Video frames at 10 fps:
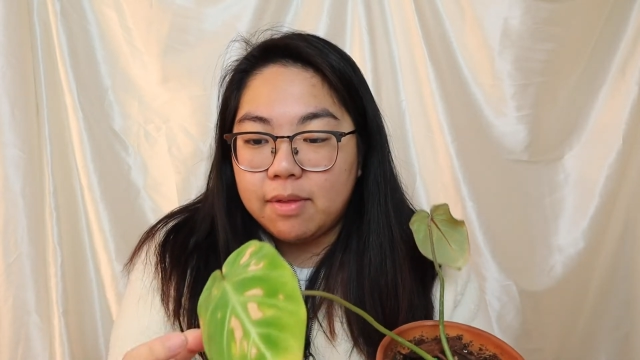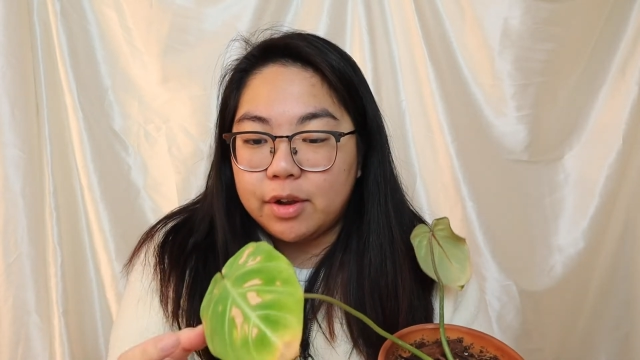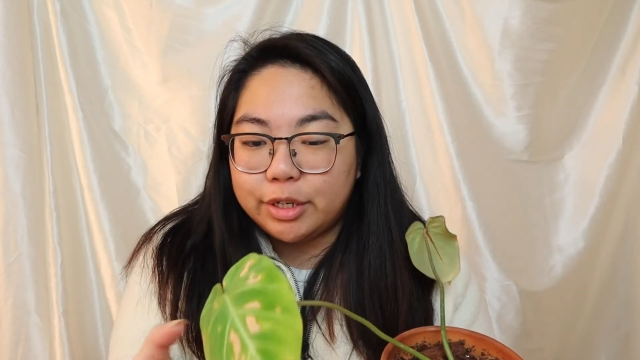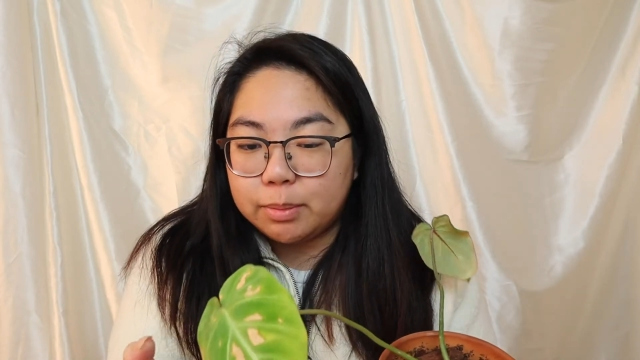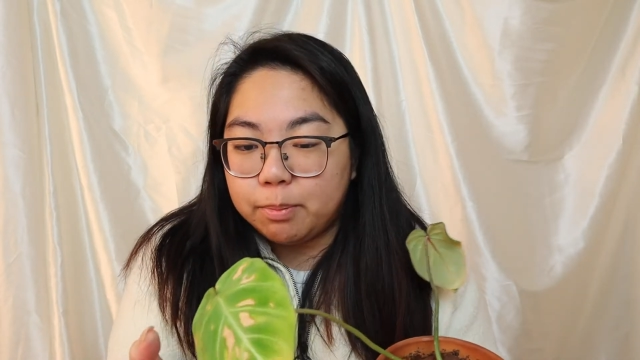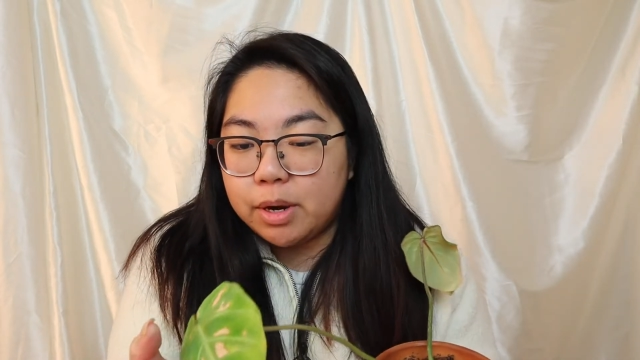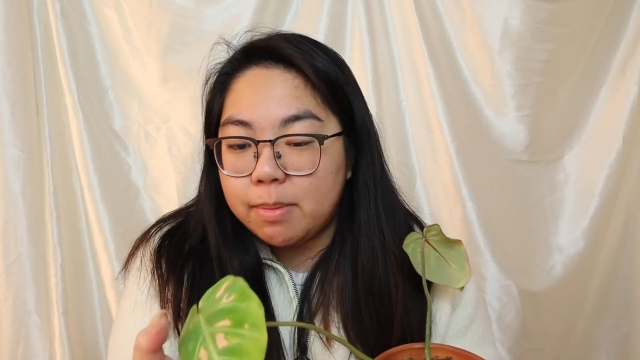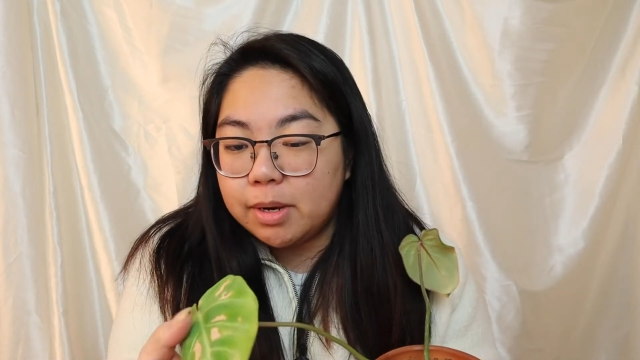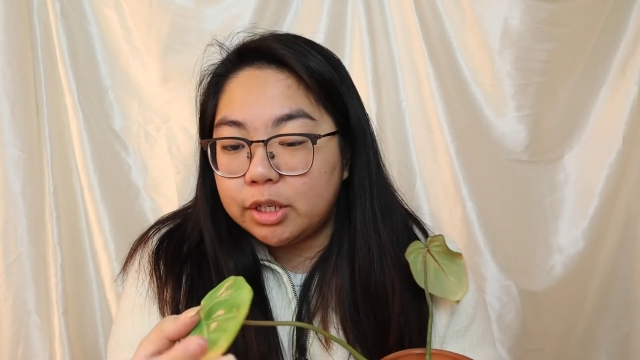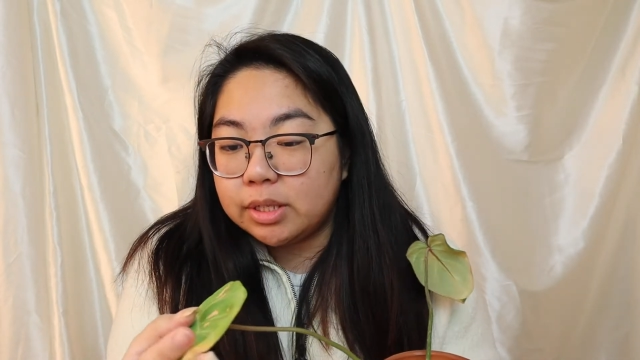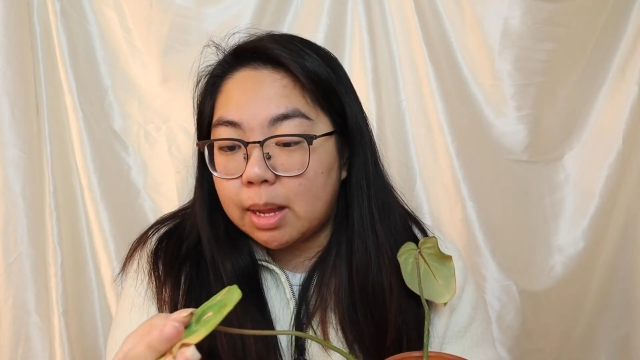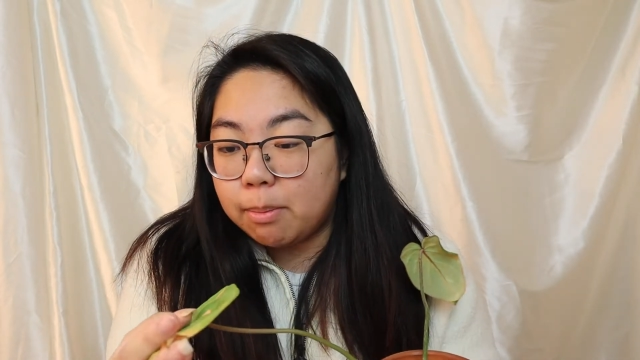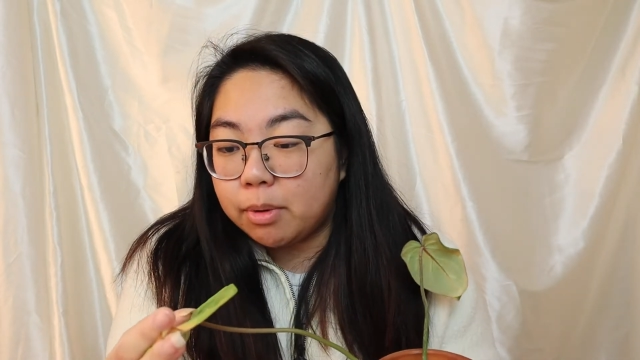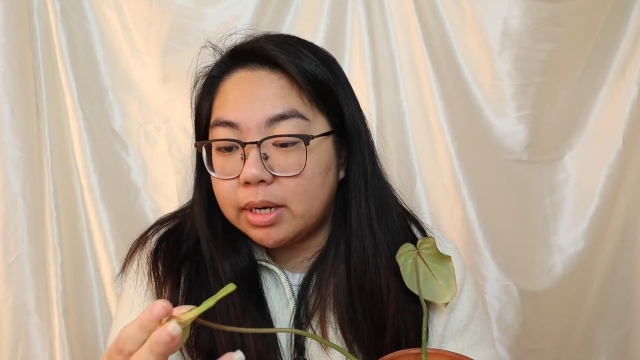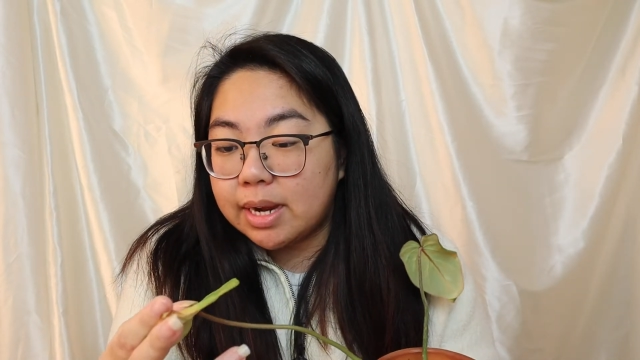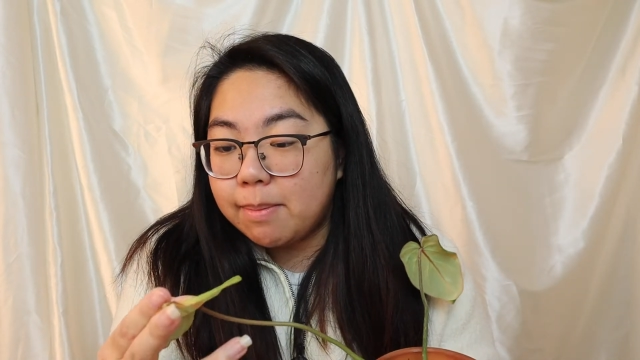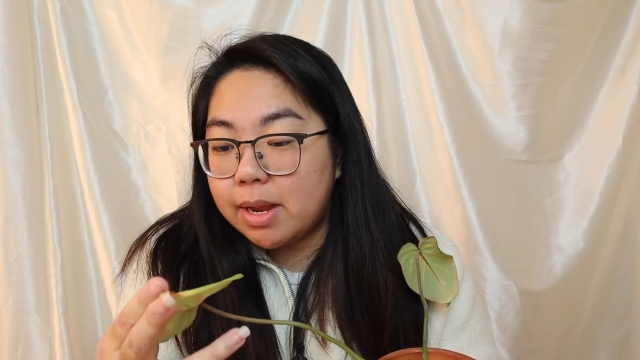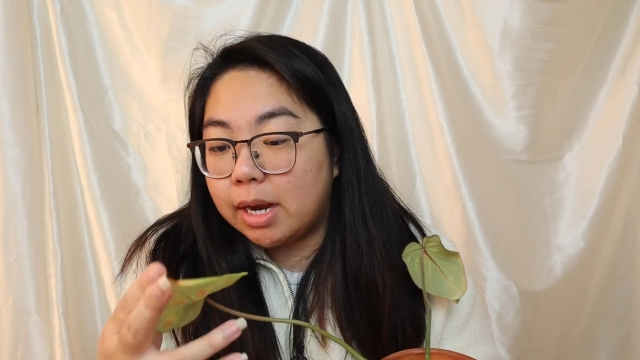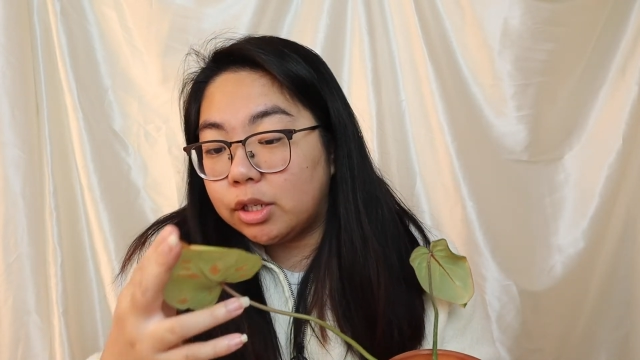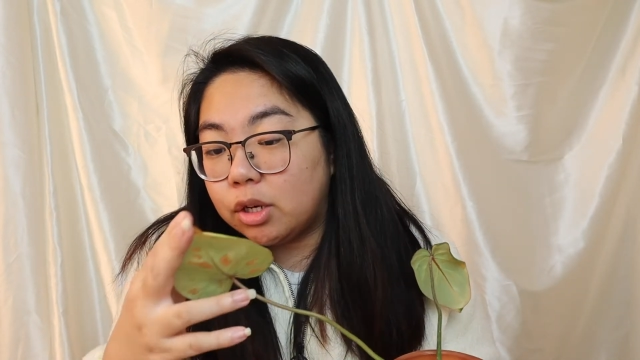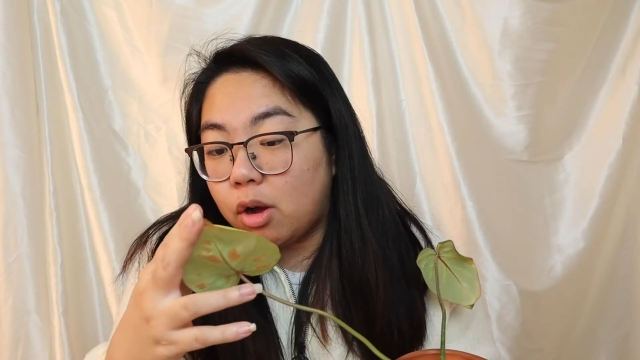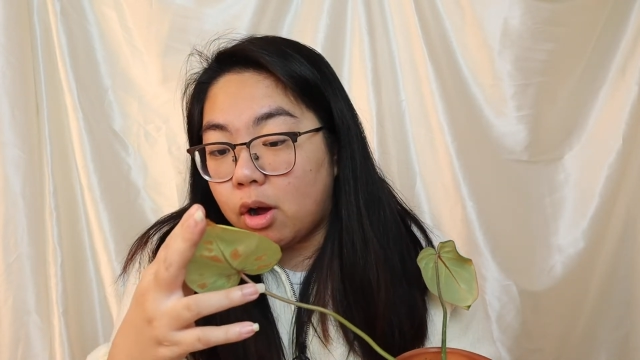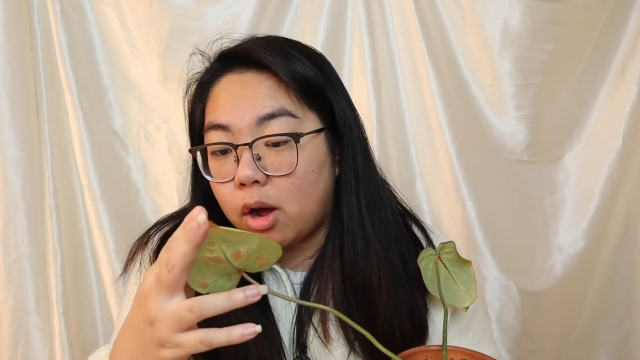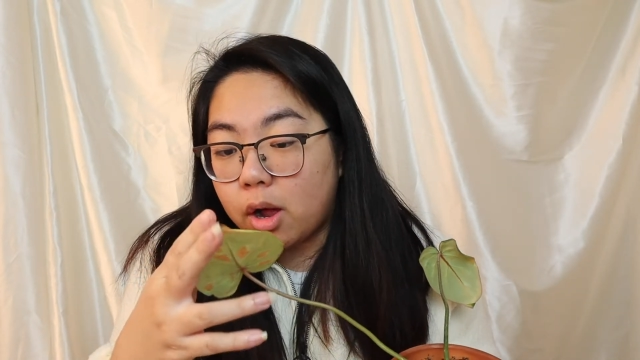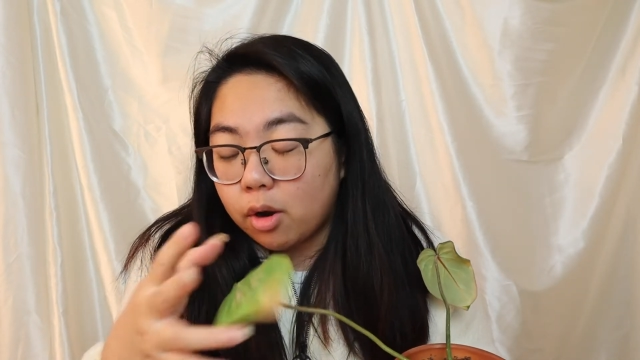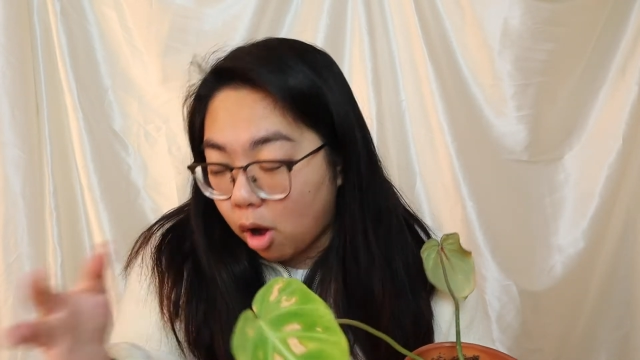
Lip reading: There's pretty much sunburn damage on